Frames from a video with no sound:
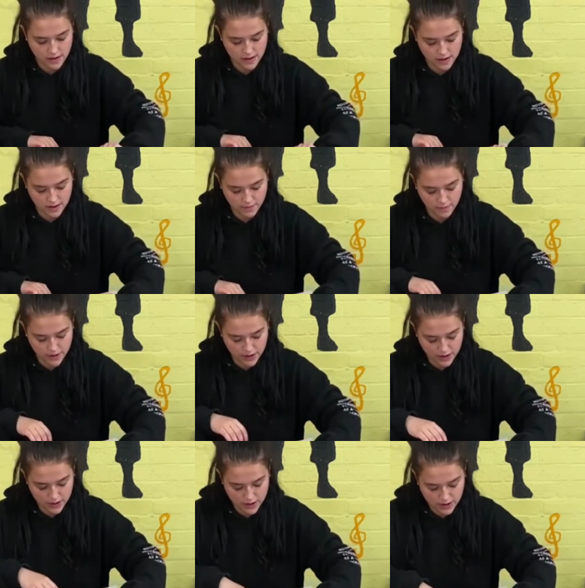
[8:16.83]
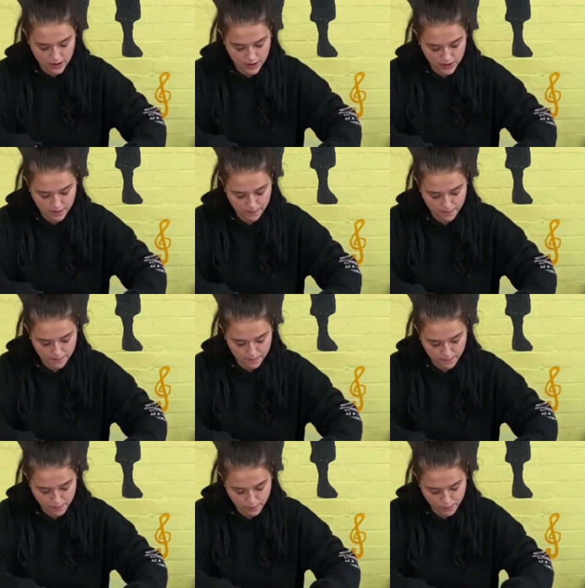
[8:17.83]
And we're going to
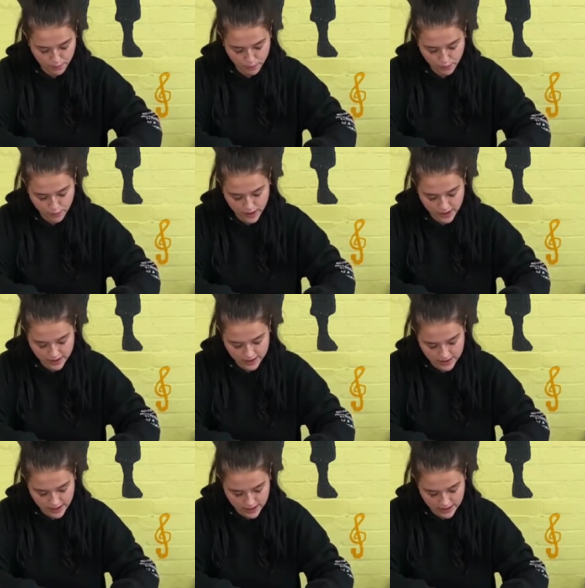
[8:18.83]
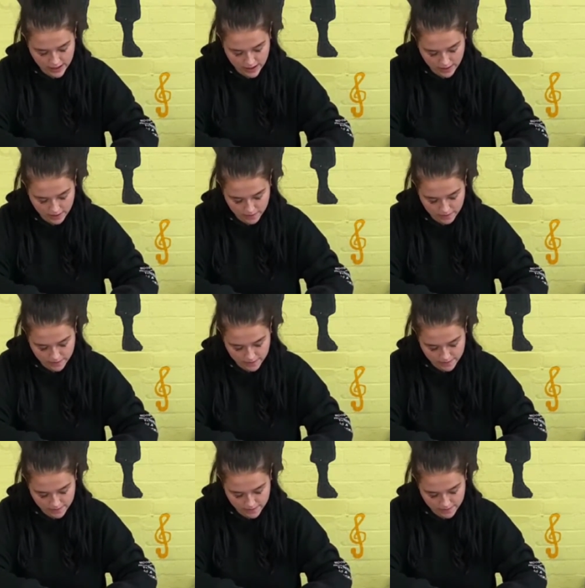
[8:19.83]
press that down